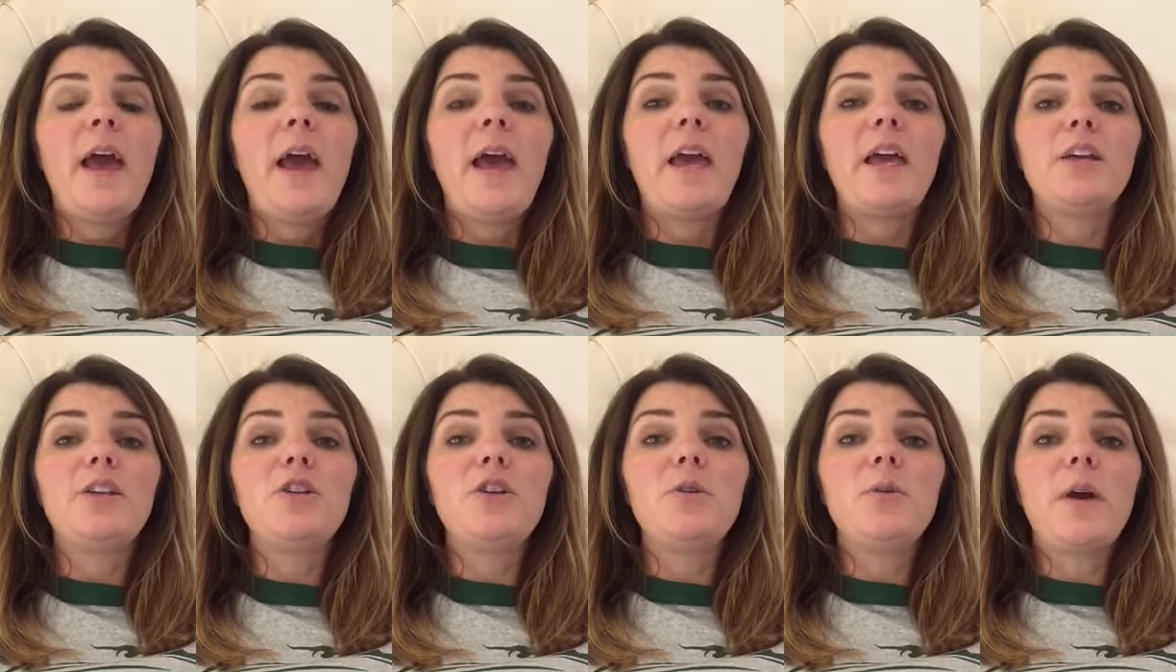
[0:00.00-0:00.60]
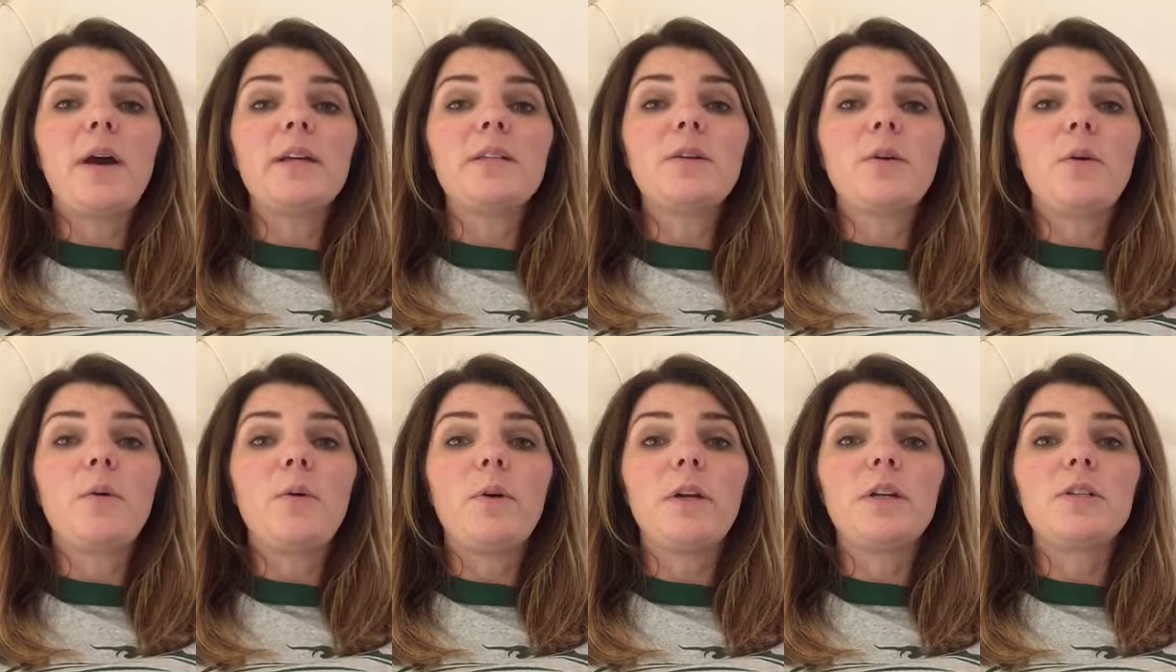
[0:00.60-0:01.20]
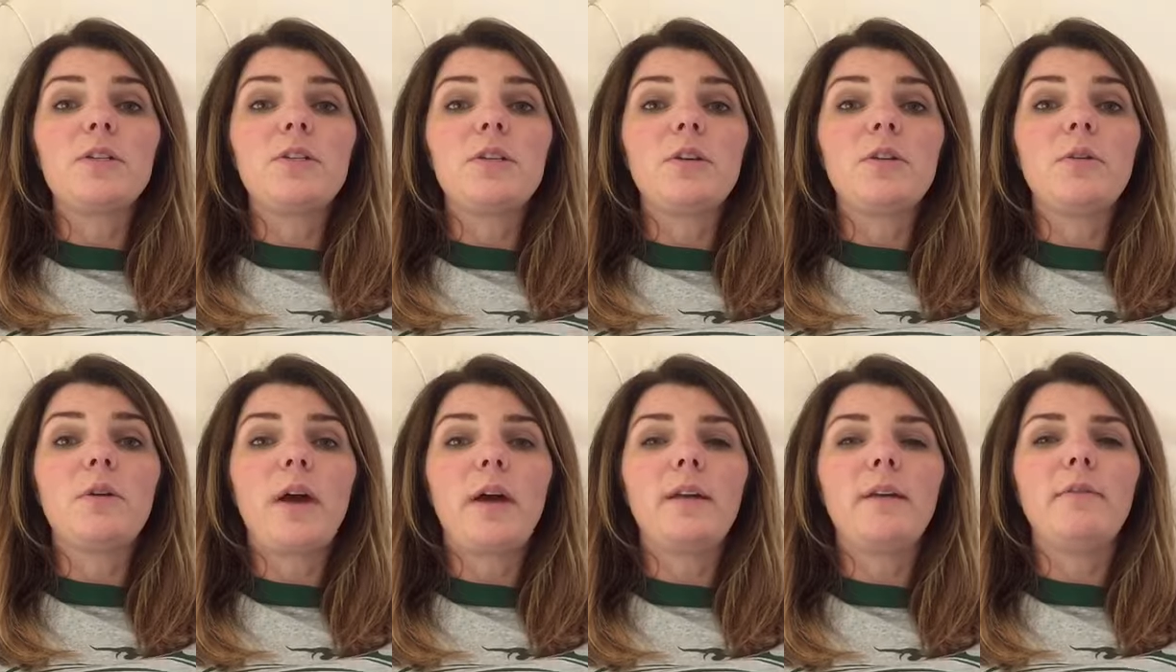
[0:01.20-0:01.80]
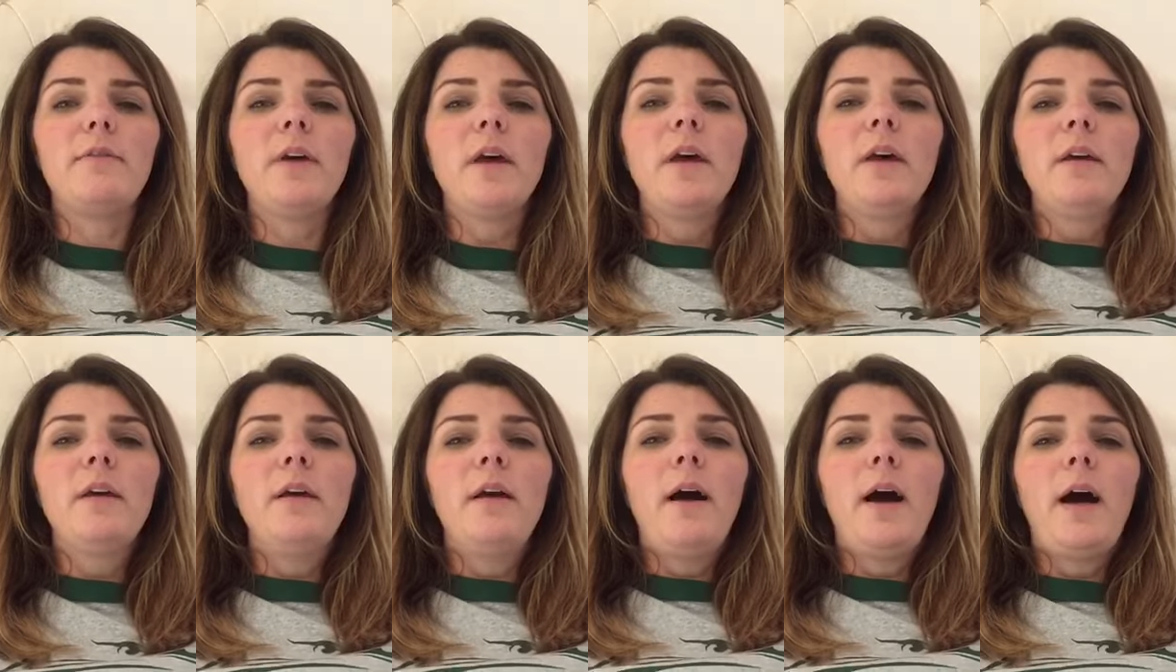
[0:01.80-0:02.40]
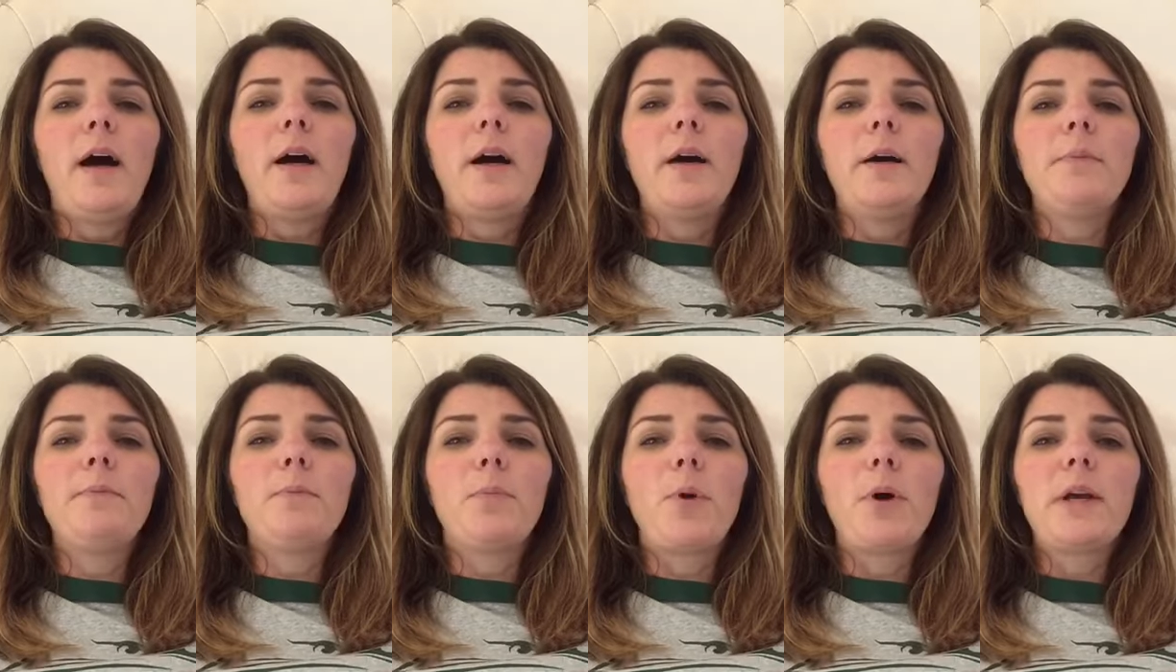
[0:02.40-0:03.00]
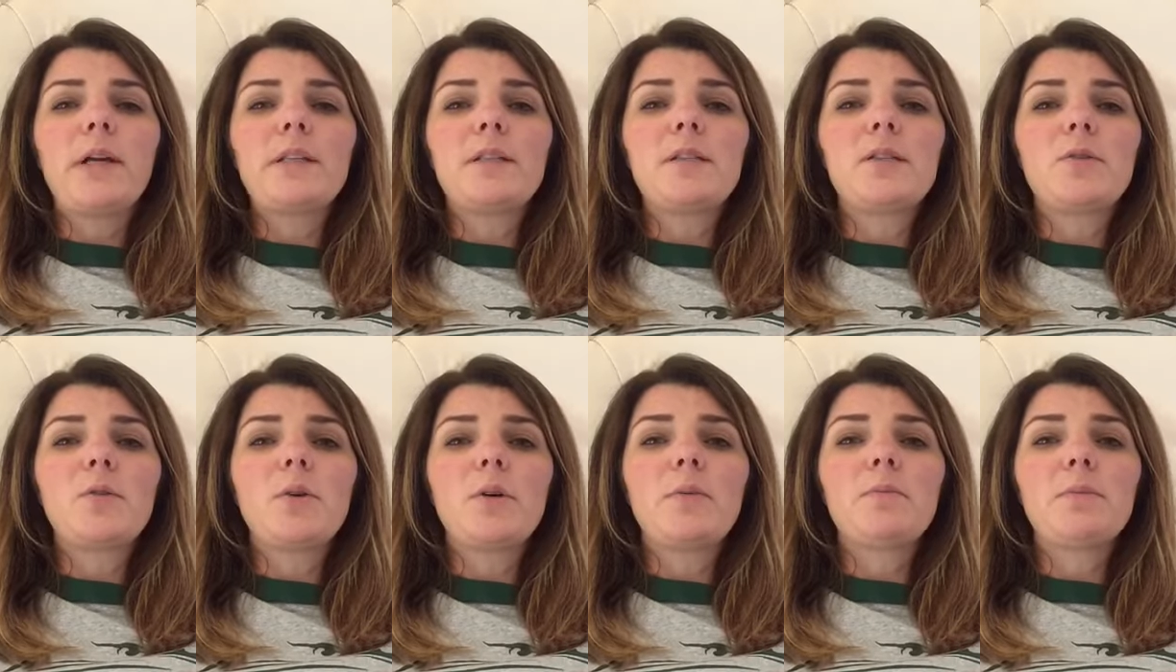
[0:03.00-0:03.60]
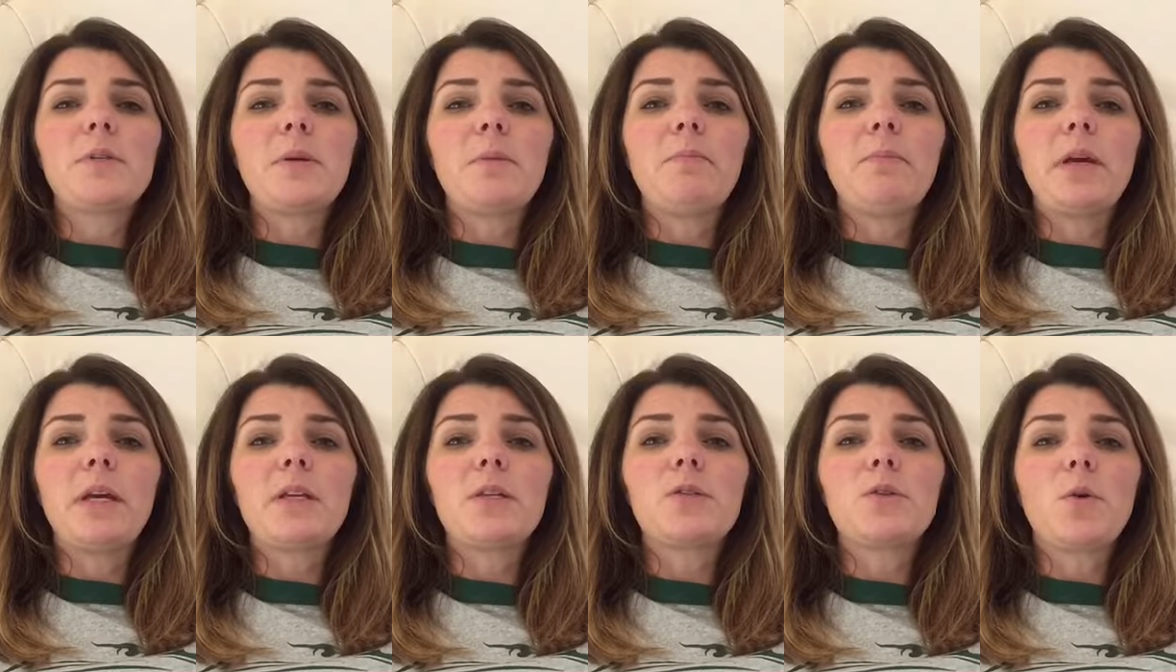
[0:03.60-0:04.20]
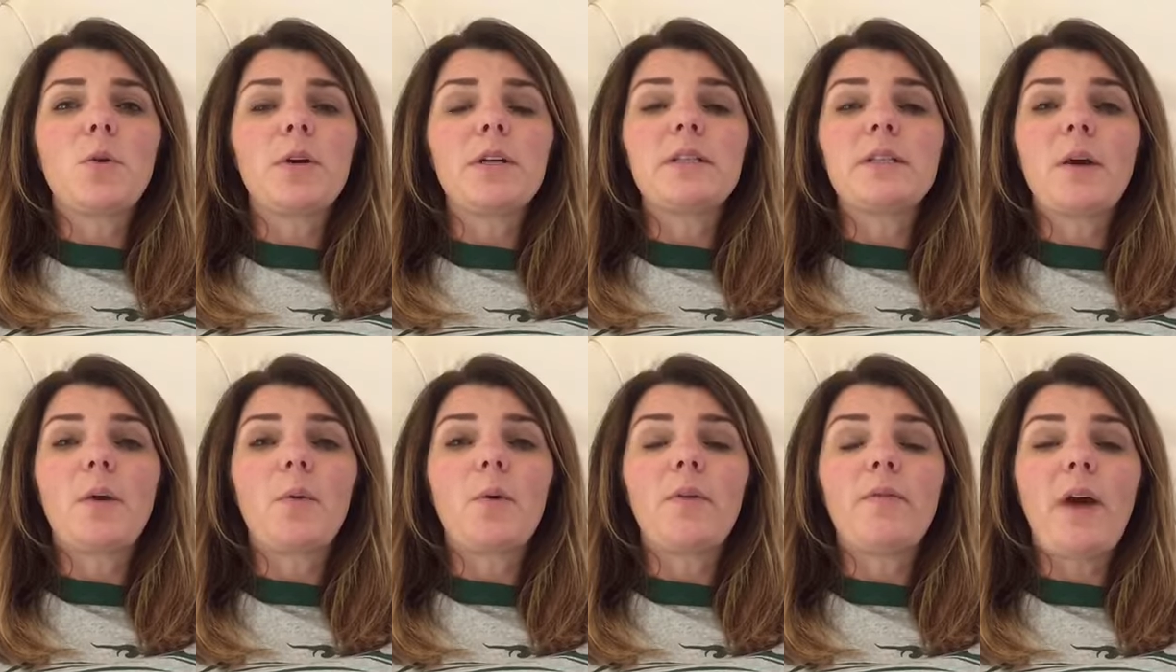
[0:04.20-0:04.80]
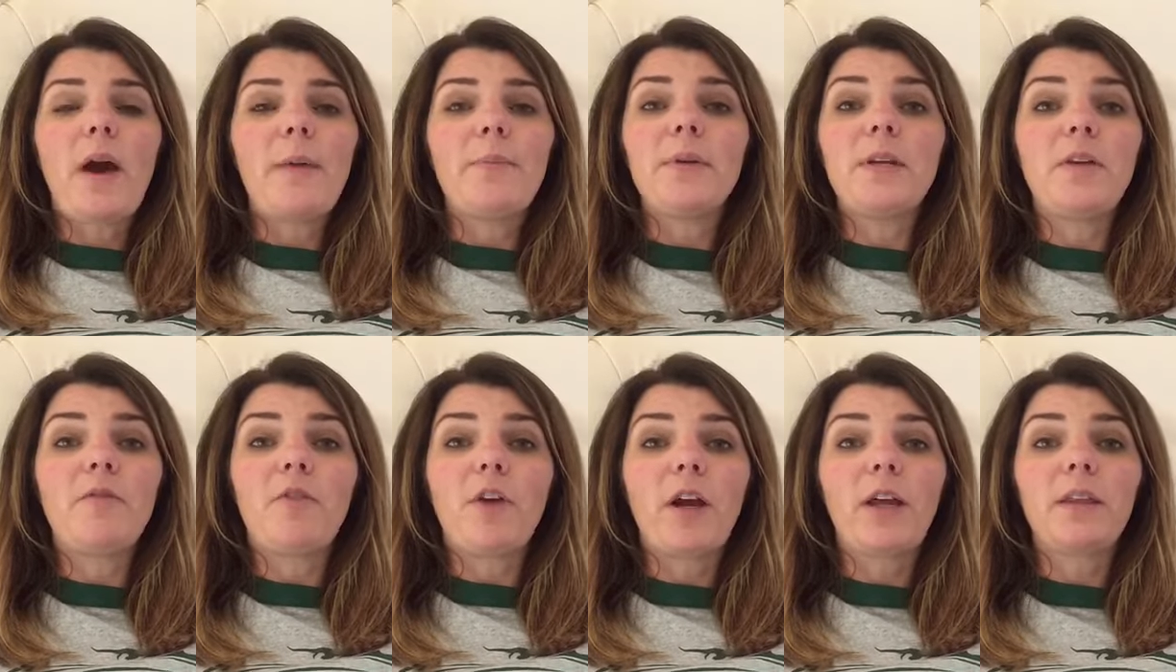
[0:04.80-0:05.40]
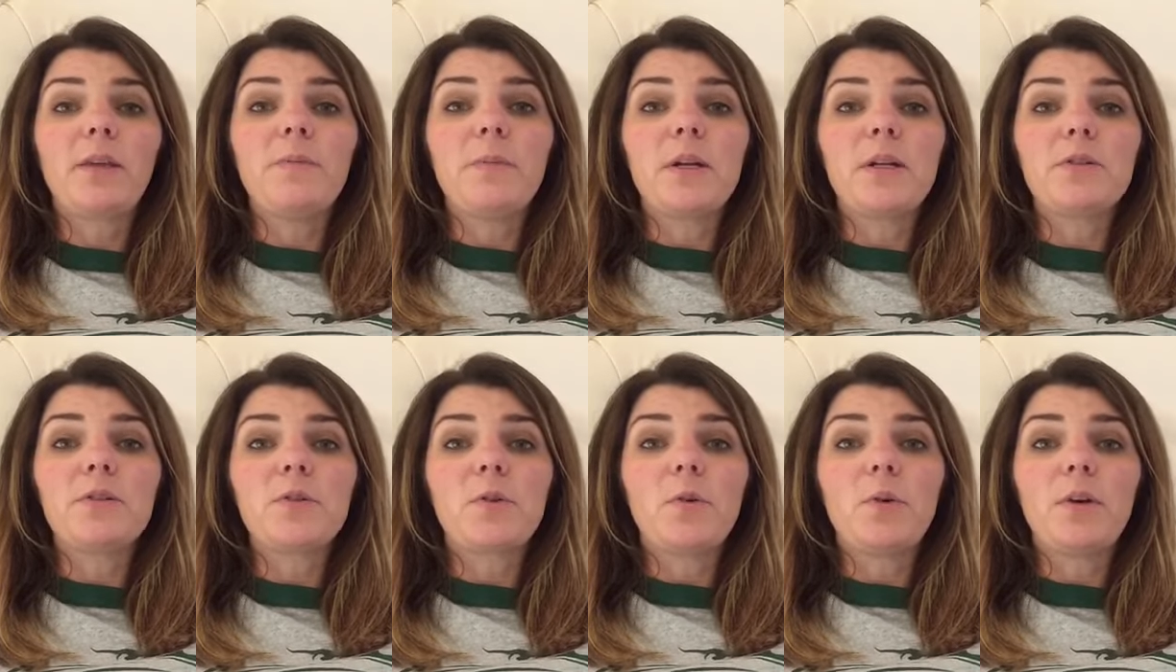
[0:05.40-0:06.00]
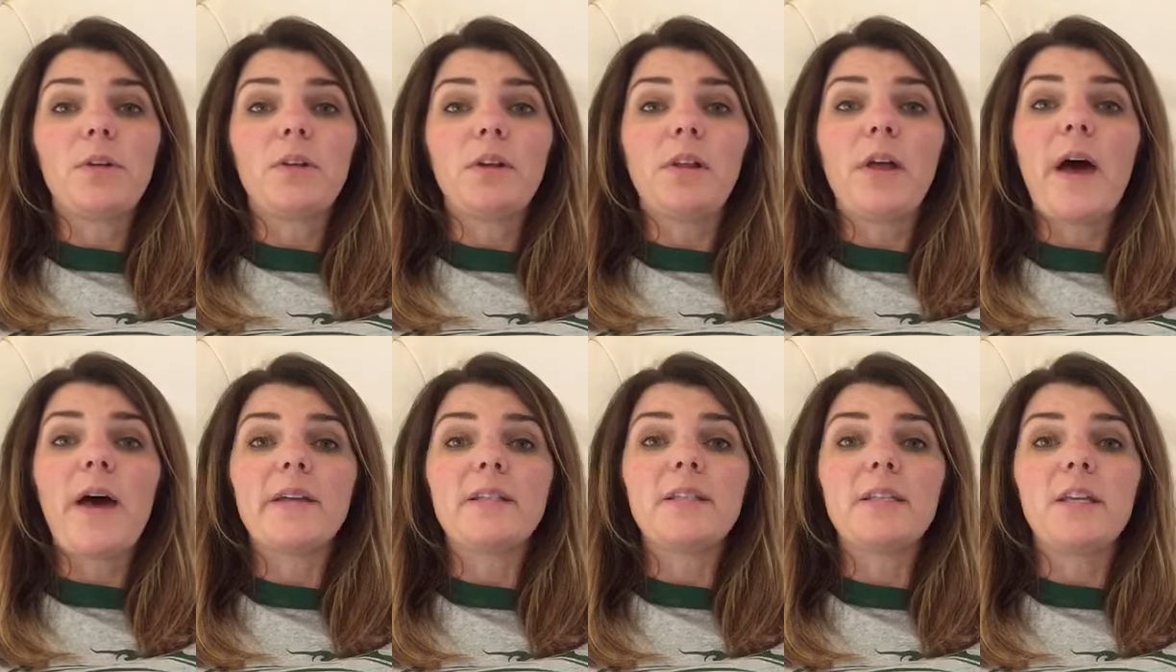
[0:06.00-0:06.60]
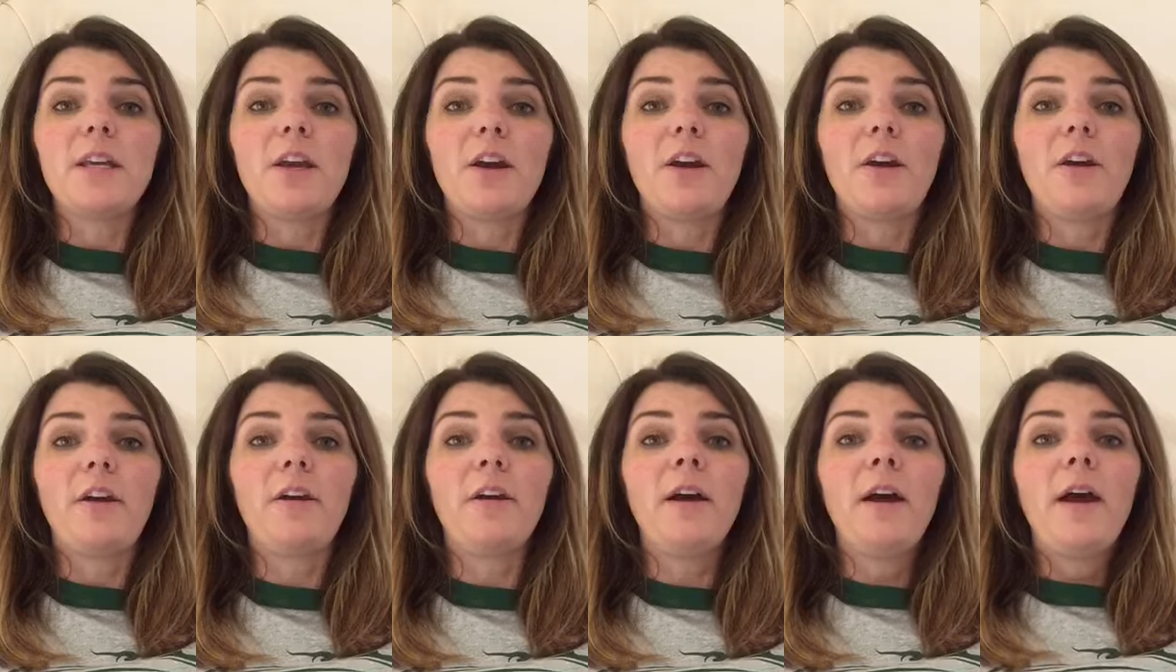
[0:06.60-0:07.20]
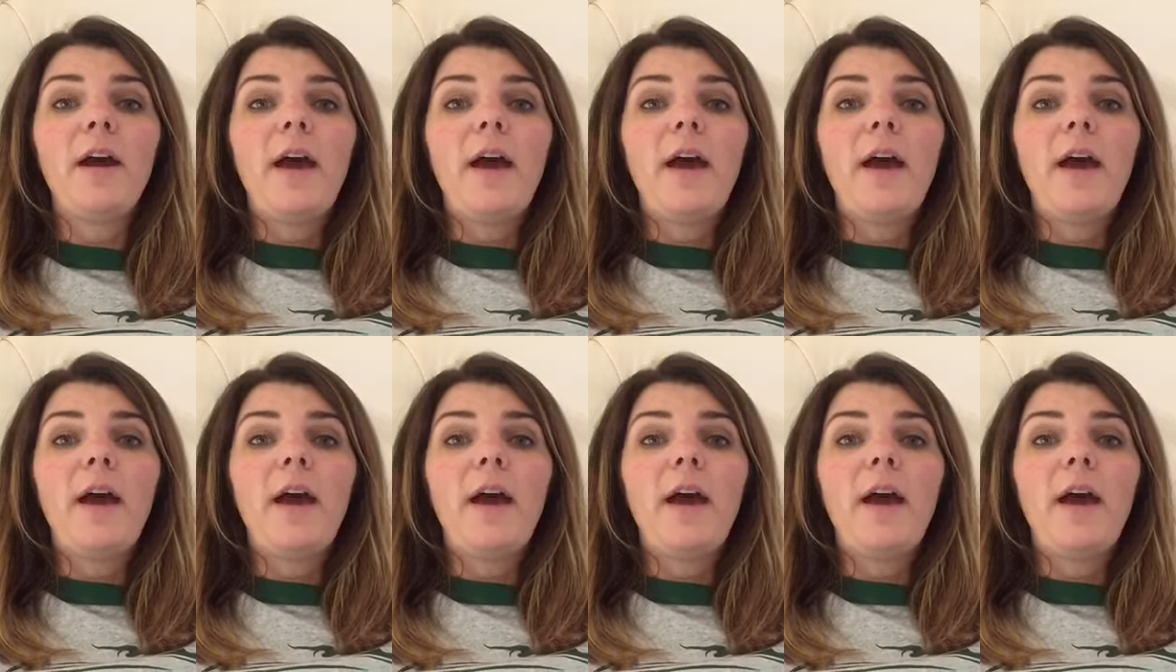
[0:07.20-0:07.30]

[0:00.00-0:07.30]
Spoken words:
and you guys are going to kind of brainstorm some big stories that would have happened at Franklin Middle School in the last year